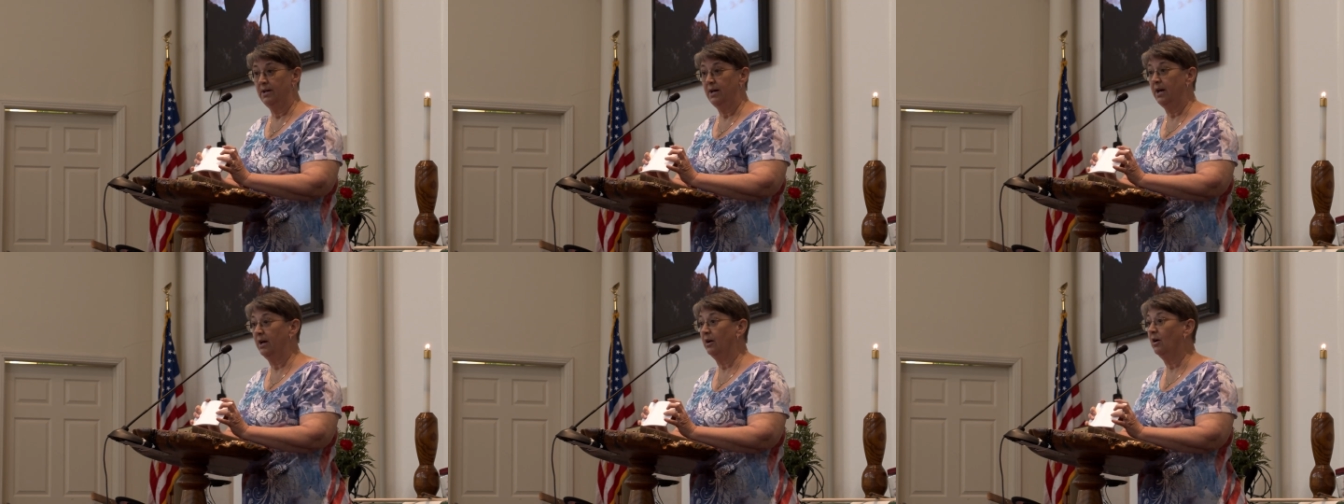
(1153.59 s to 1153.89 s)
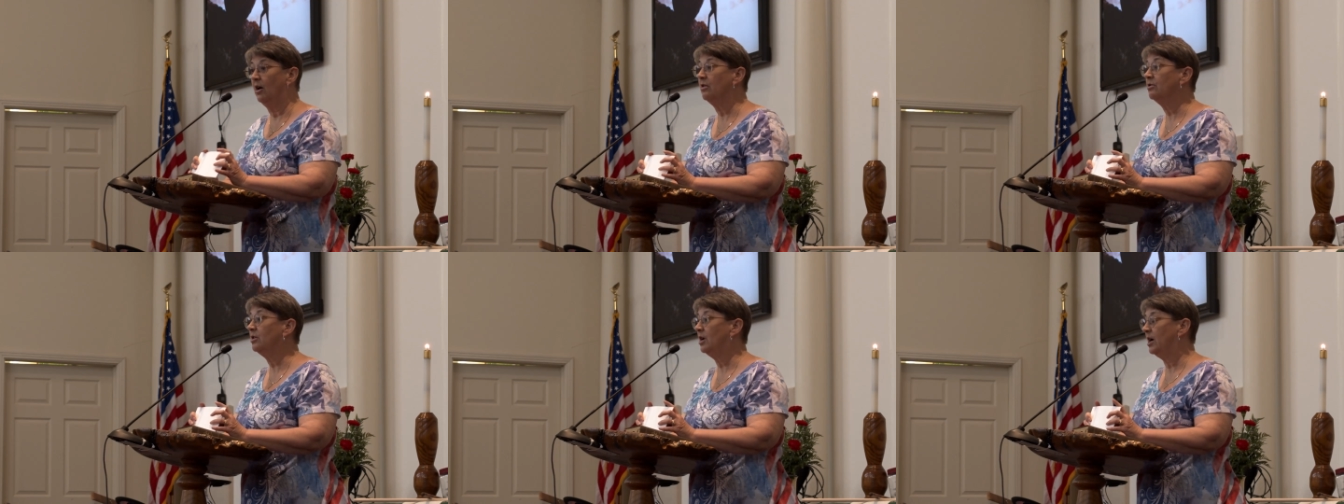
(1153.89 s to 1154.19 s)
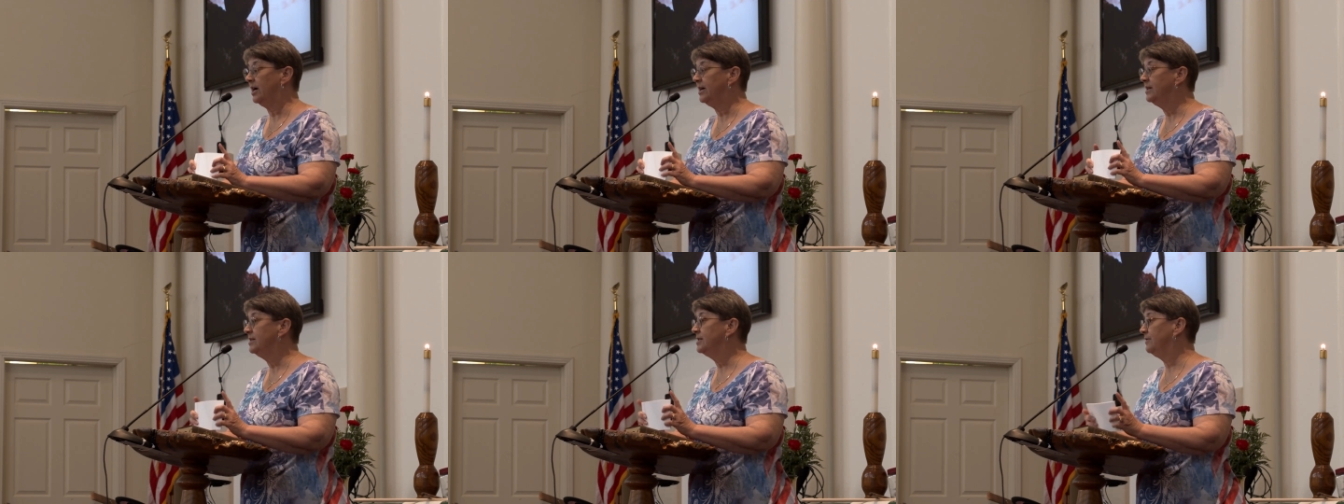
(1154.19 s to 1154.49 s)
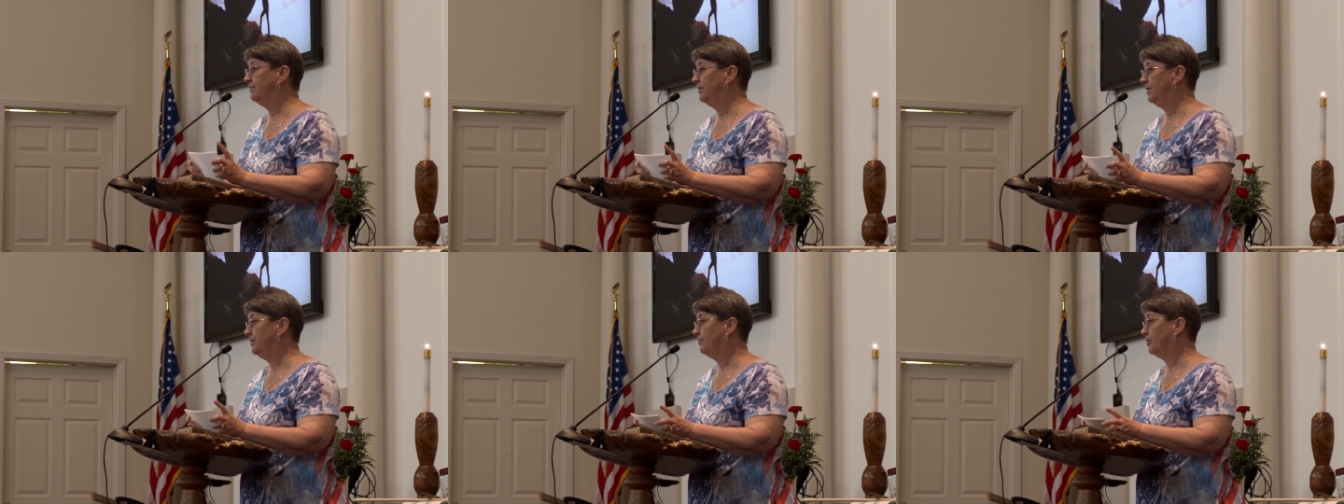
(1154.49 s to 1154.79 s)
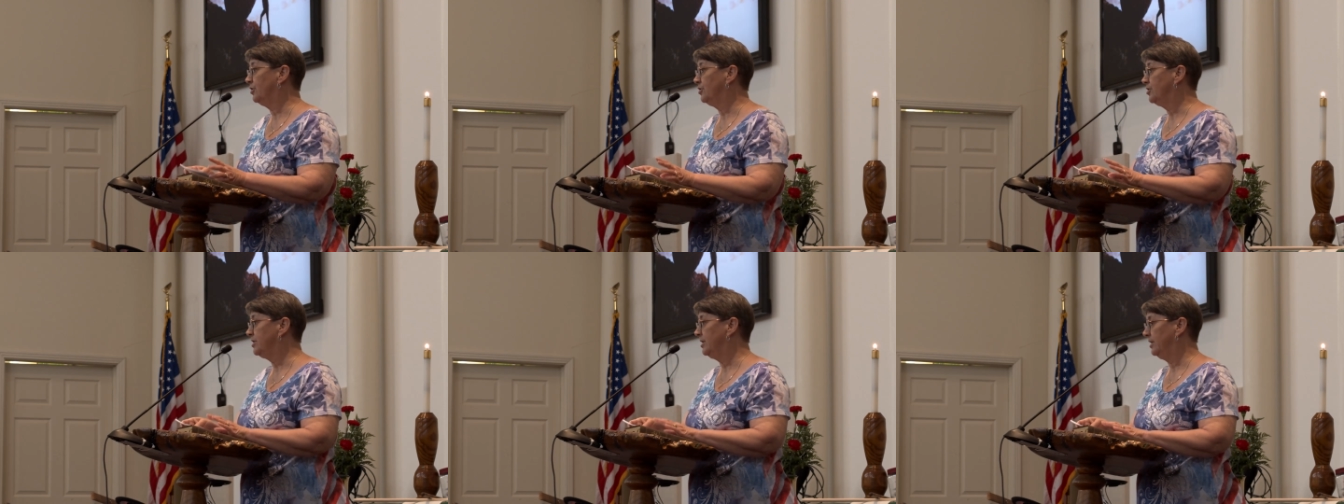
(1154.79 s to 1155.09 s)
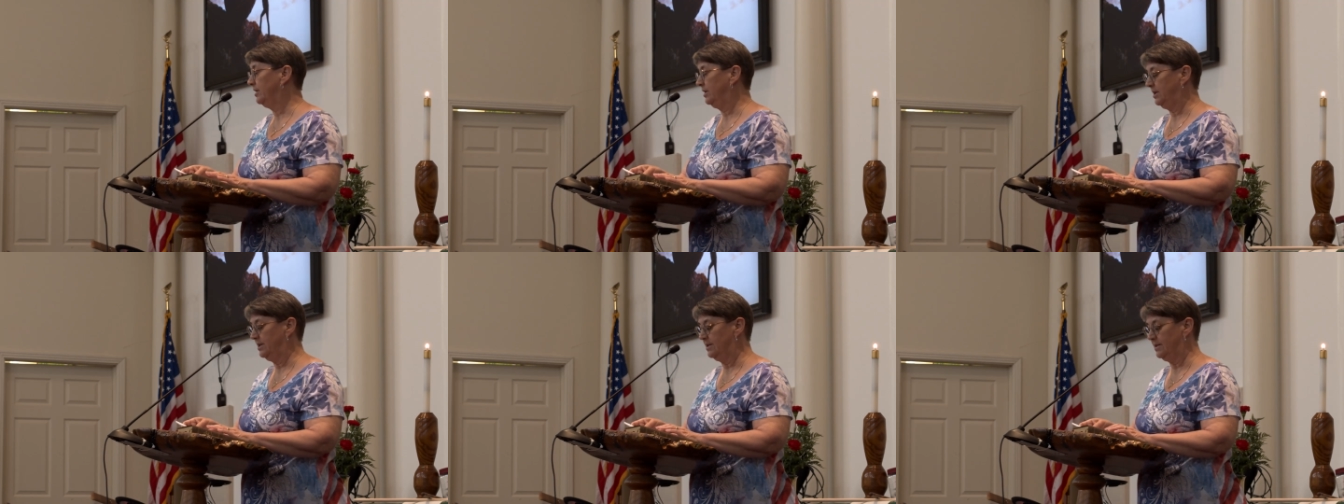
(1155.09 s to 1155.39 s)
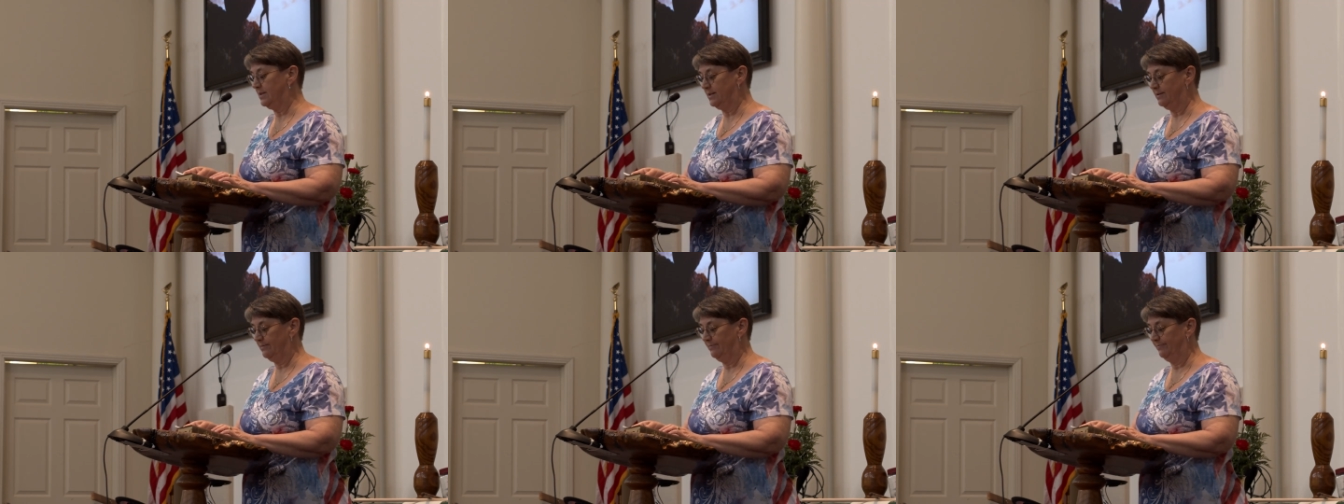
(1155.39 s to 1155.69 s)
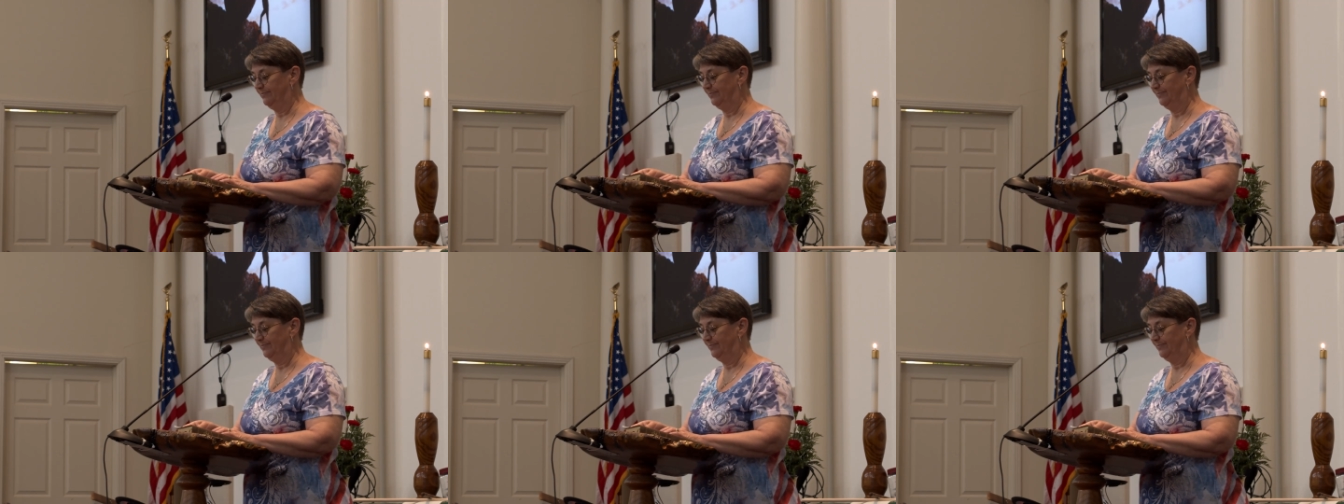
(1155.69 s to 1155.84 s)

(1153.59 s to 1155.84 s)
and all kinds of adversities.